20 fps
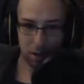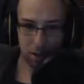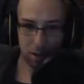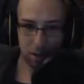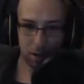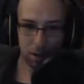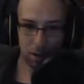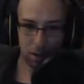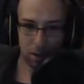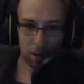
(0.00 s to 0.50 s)

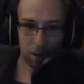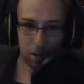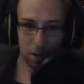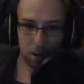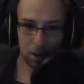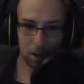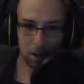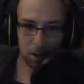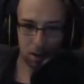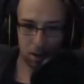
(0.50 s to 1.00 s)

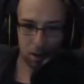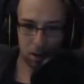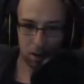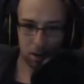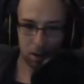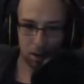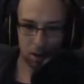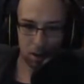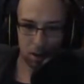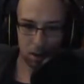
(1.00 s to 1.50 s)

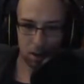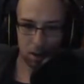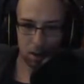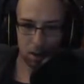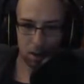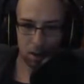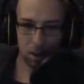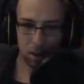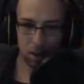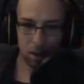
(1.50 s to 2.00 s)

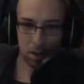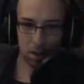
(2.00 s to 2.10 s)
[no speech]